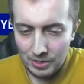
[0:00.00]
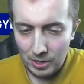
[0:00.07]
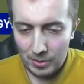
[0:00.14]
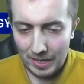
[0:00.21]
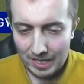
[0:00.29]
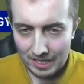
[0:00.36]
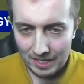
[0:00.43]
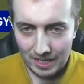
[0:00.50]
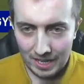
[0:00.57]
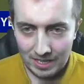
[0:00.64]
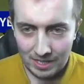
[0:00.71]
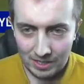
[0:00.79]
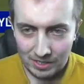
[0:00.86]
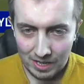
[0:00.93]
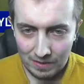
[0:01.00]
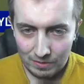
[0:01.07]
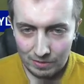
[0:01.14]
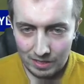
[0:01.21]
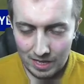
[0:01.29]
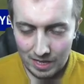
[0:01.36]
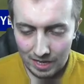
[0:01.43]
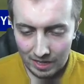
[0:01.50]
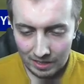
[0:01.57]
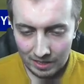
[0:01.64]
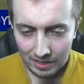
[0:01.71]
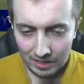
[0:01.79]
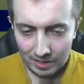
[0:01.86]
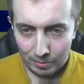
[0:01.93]
Eddie Nketiah saves the uh,
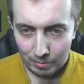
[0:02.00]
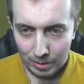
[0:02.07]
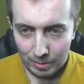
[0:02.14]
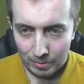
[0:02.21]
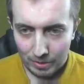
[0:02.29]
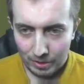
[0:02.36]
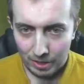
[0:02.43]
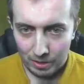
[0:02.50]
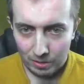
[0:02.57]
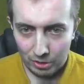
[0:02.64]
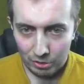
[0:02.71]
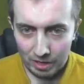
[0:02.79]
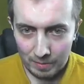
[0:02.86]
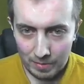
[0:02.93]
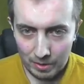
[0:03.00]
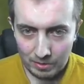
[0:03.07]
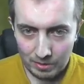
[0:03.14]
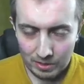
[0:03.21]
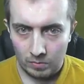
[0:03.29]
Plymouth Argyle career mode.